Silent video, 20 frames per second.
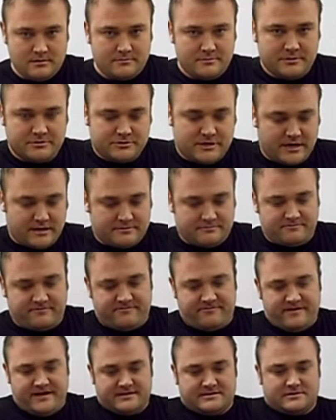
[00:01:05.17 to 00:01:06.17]
I'll try to
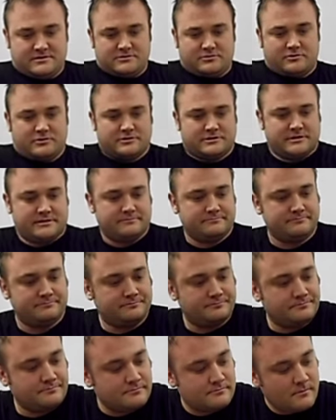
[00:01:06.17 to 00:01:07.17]
face it towards him.
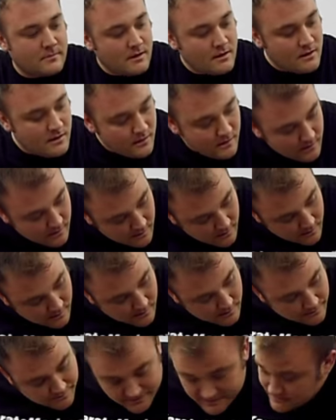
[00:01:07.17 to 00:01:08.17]

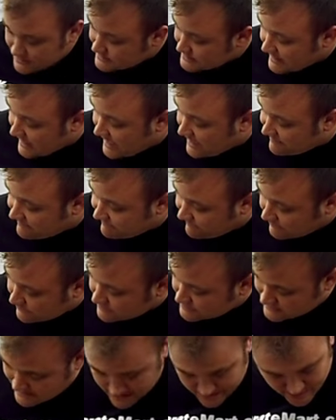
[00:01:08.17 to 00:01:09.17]
This is a
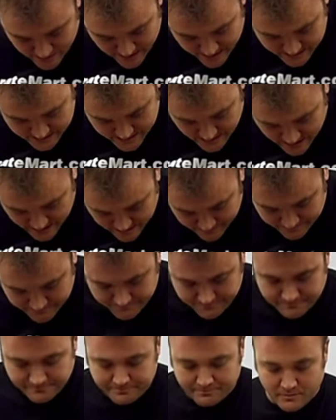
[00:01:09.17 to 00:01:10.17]
hand-forged samurai katana.
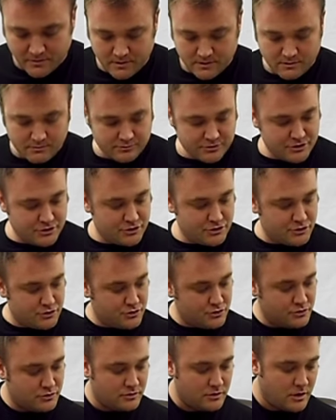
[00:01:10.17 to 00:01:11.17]

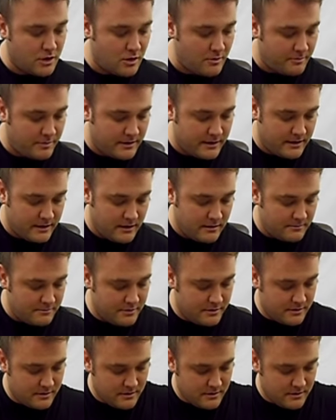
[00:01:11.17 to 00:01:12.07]
Open it up.